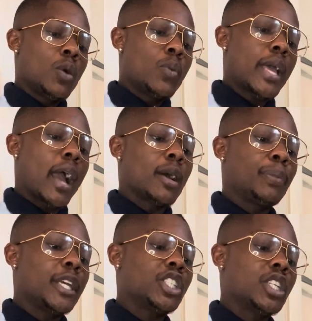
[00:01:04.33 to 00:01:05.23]
We got
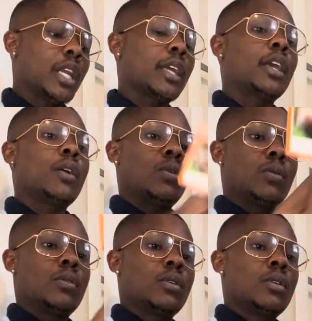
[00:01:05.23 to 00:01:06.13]
completion and guilt
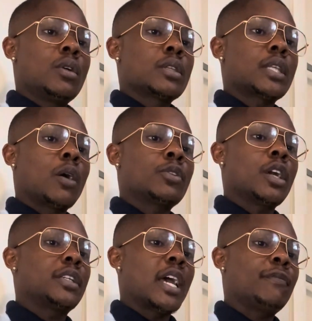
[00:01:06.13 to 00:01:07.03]
so
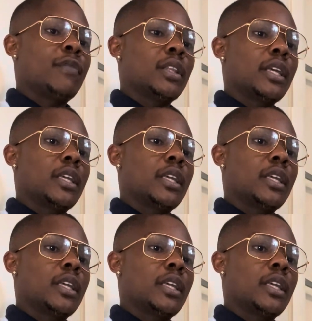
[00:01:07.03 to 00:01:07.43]
you're done feeling